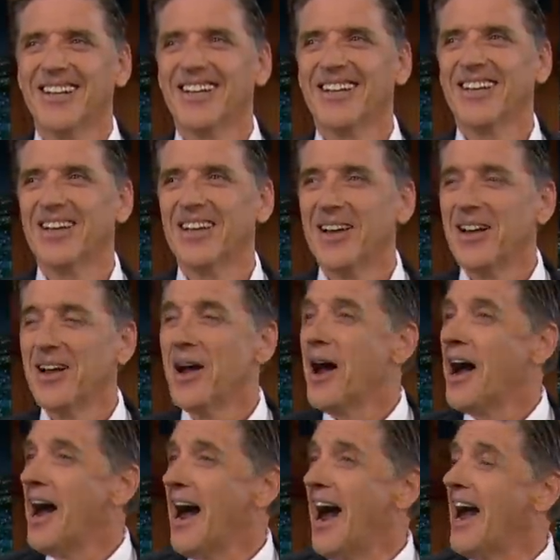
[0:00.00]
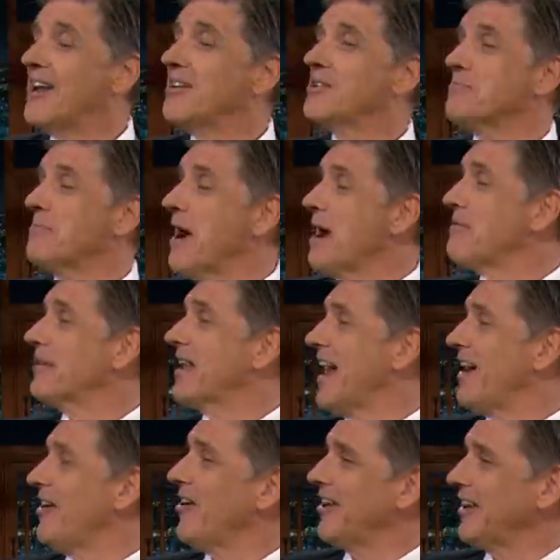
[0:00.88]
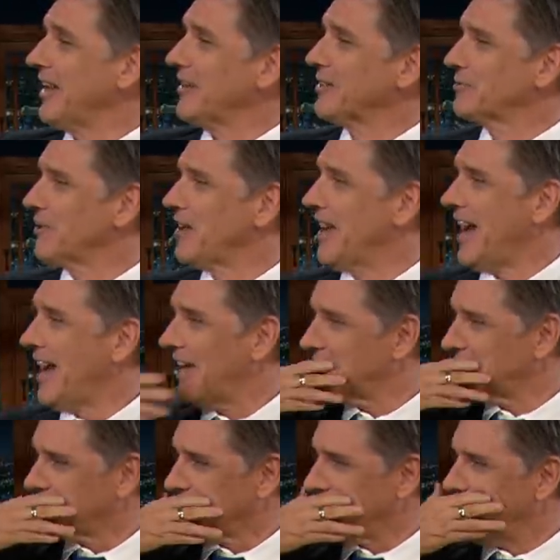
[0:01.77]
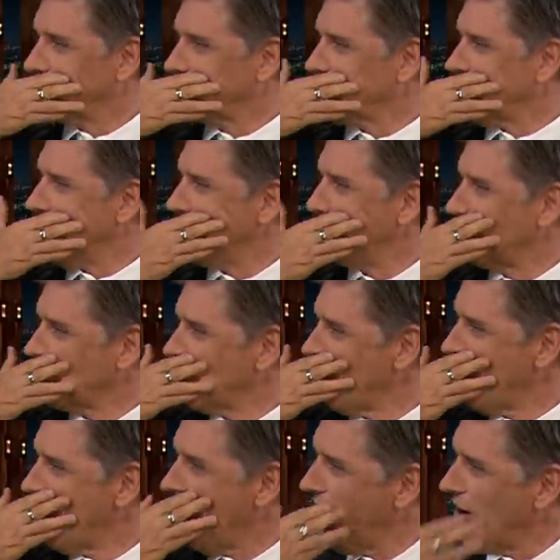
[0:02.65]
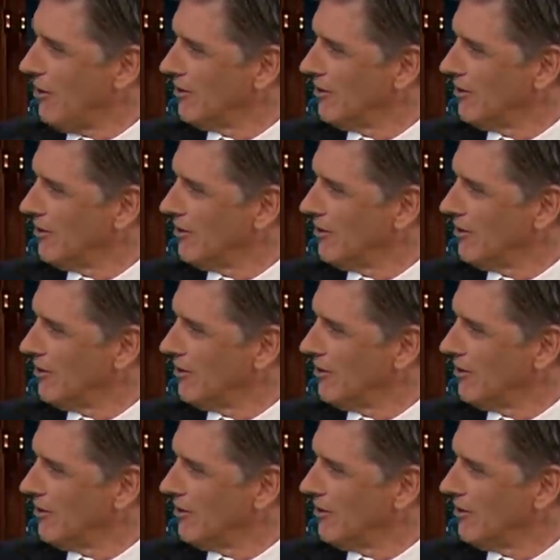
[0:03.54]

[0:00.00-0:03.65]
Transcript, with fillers: They were great. I, you remember we had some time ago.